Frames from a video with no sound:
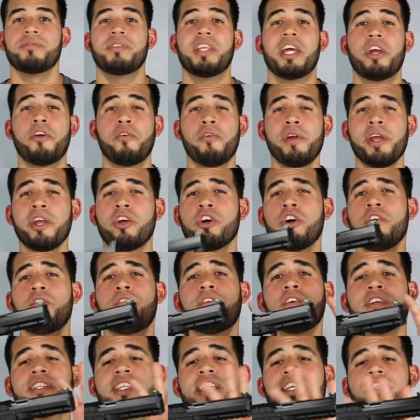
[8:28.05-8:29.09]
The recoil
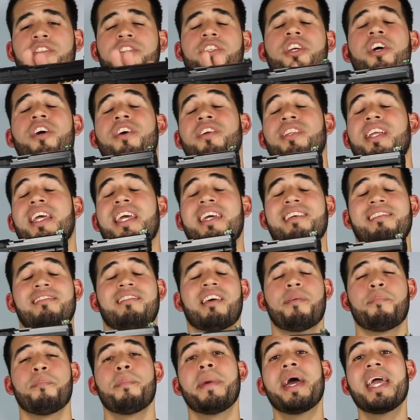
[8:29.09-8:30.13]
for this gun is
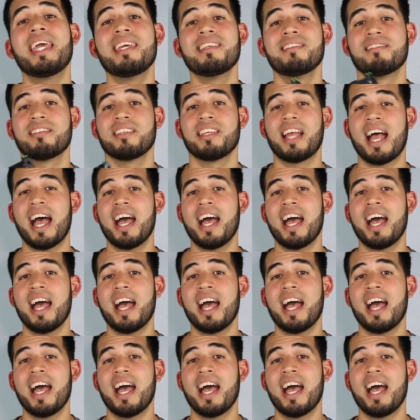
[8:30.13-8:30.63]
amazing.